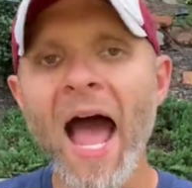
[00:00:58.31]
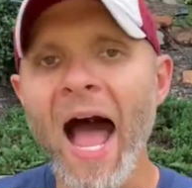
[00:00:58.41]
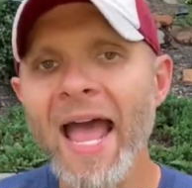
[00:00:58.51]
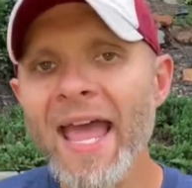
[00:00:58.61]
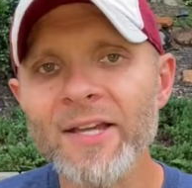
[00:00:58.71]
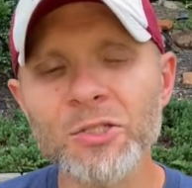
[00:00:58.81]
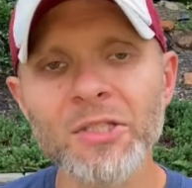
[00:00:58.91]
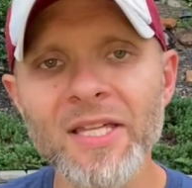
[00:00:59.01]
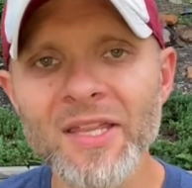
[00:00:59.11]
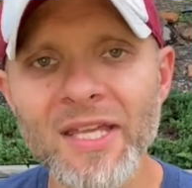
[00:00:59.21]
I
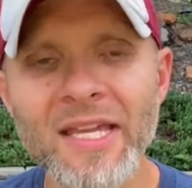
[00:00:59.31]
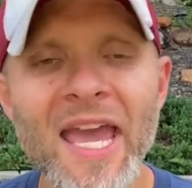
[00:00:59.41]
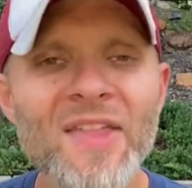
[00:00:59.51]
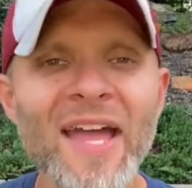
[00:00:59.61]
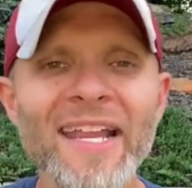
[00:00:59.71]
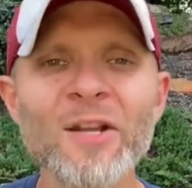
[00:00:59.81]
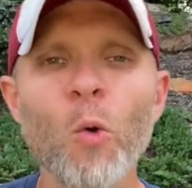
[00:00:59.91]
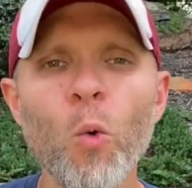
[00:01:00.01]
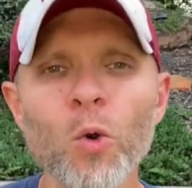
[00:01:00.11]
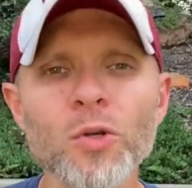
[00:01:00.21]
actually think that in
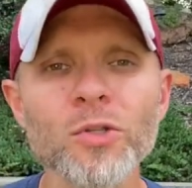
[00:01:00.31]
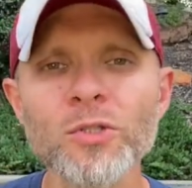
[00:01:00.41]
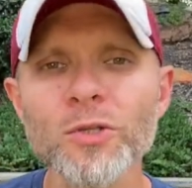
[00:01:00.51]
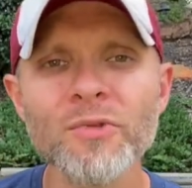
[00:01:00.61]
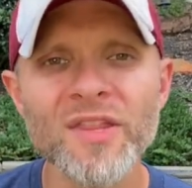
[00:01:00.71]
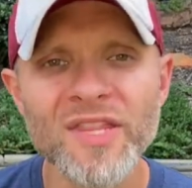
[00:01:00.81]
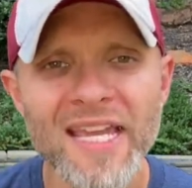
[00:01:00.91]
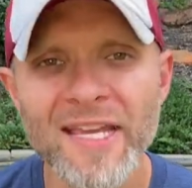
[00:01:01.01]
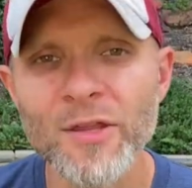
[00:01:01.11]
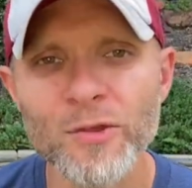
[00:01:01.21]
order to think